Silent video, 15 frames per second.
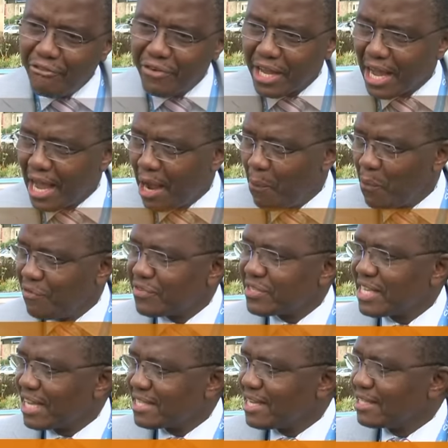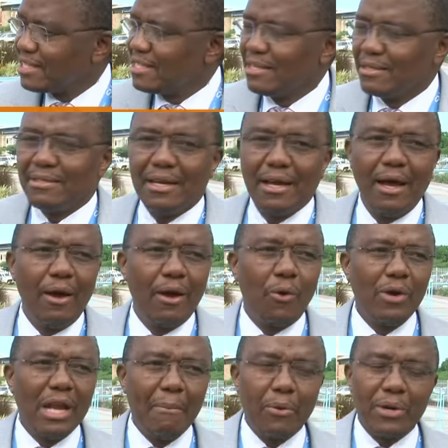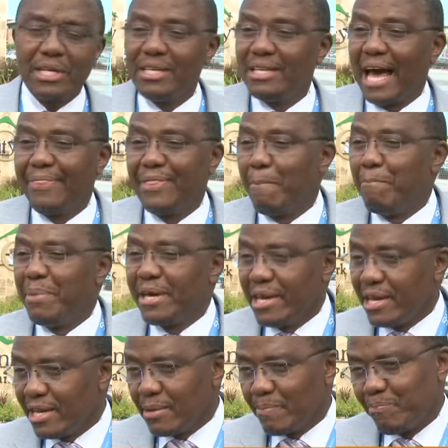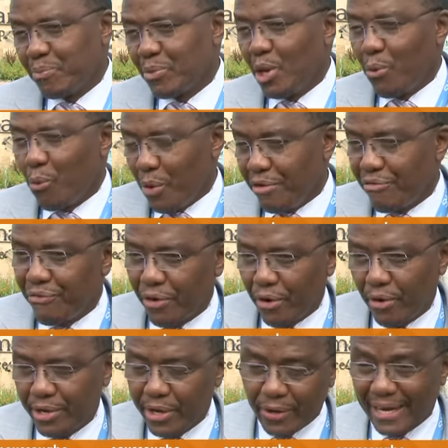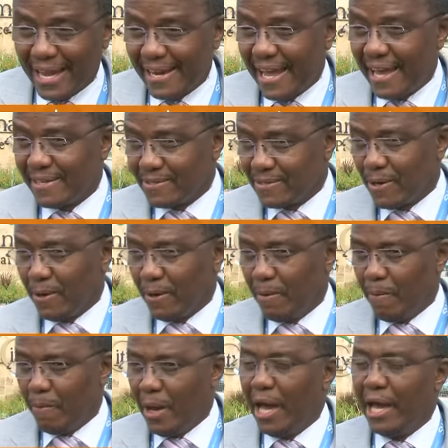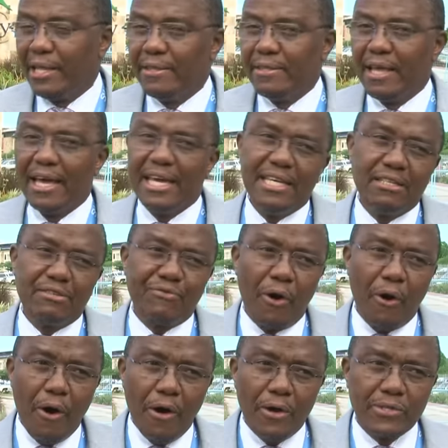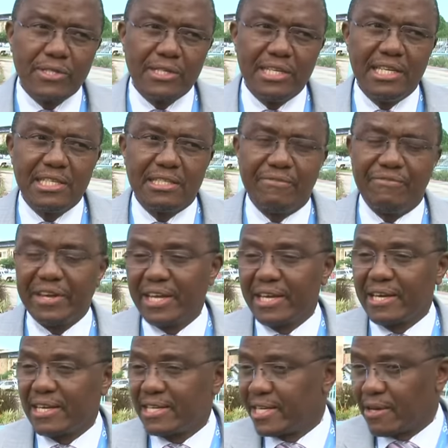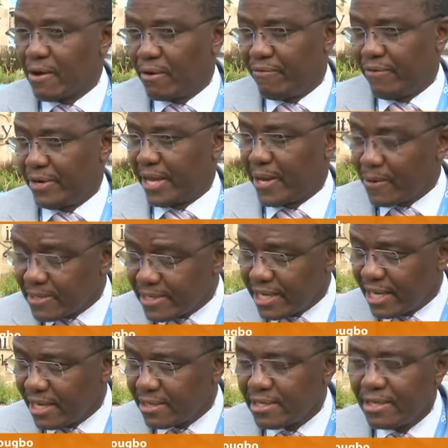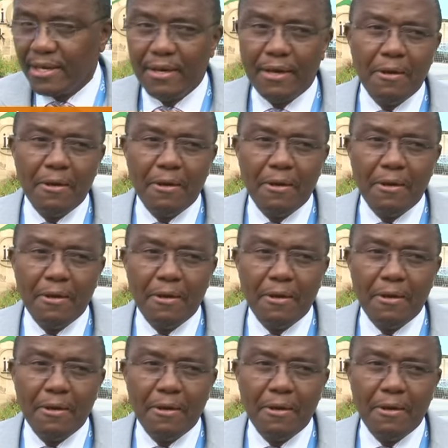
Africa, we've started uh, collaborating at the beginning with uh, the organizer and is for us is very critical for the continent